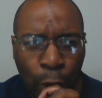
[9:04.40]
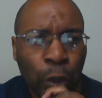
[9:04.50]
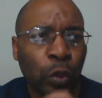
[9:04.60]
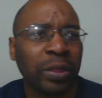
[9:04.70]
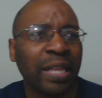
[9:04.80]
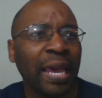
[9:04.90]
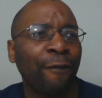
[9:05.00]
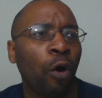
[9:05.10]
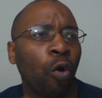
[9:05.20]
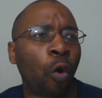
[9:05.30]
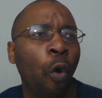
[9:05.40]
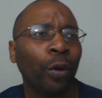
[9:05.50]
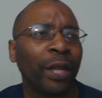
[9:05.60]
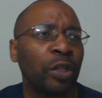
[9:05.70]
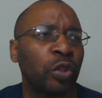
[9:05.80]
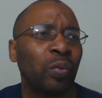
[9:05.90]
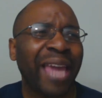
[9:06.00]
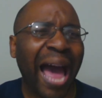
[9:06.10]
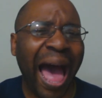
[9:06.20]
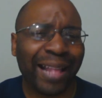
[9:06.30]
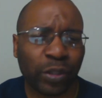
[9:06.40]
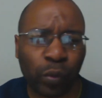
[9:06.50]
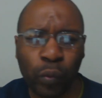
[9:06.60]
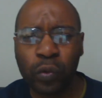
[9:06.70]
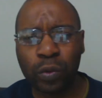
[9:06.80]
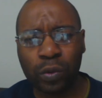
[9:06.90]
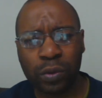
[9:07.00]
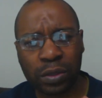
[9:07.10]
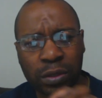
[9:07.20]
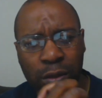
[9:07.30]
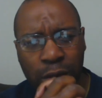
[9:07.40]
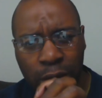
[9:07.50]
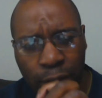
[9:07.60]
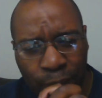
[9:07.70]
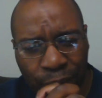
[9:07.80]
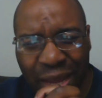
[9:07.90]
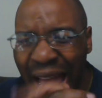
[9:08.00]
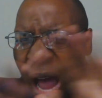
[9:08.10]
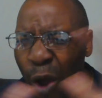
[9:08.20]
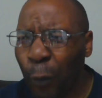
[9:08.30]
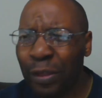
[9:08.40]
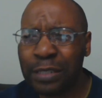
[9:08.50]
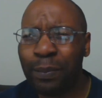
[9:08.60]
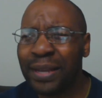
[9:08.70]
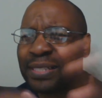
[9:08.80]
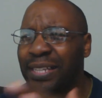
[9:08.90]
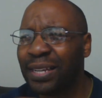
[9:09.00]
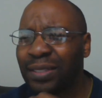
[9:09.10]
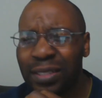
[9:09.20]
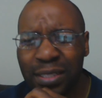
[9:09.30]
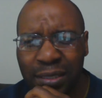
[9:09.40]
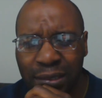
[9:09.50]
to live according to God's rules. I hope this makes sense.